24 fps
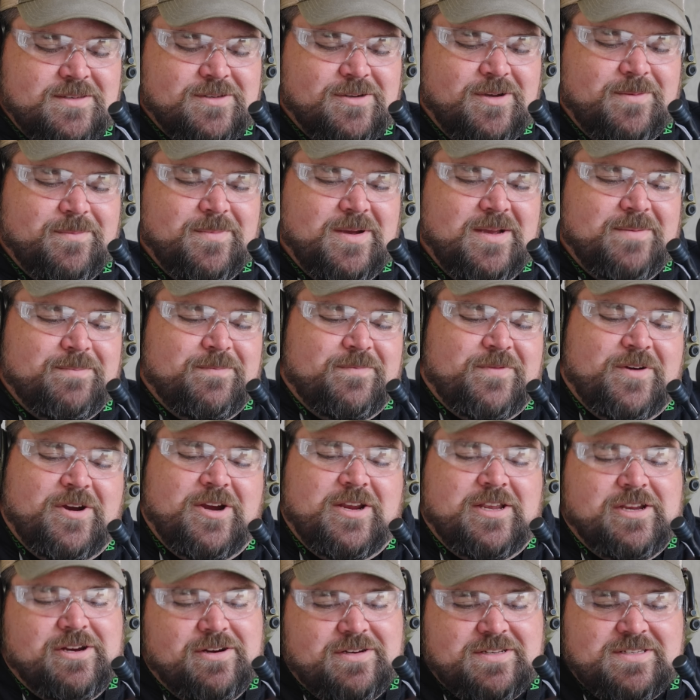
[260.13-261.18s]
So I'm, I'm very
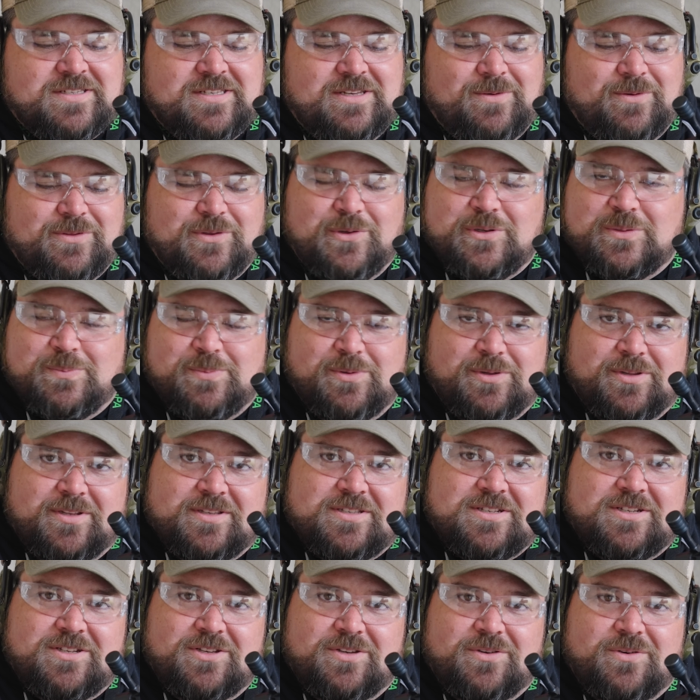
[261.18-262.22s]
curious to see what those
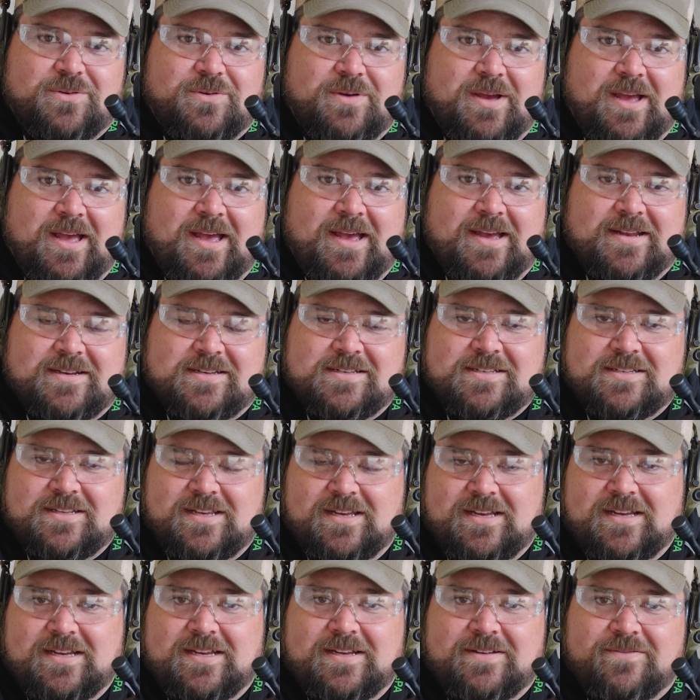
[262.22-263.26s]
bullets do at
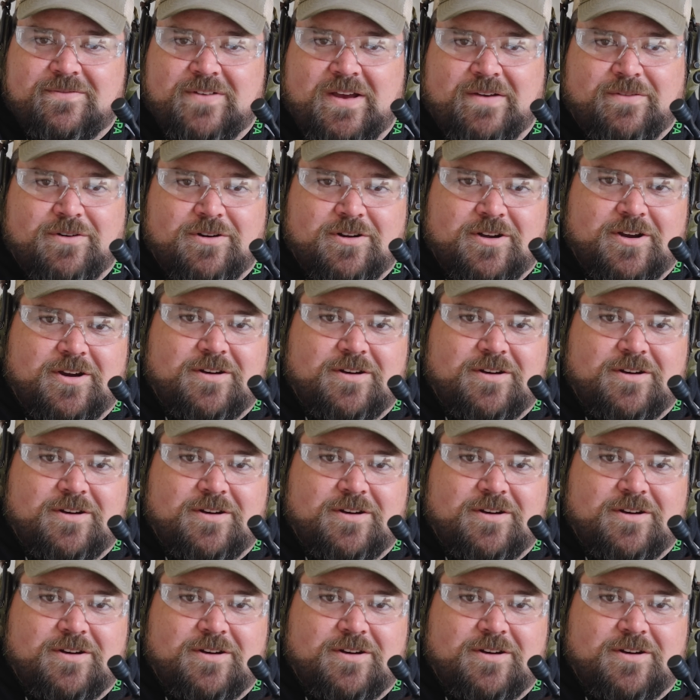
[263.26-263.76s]
uh, 500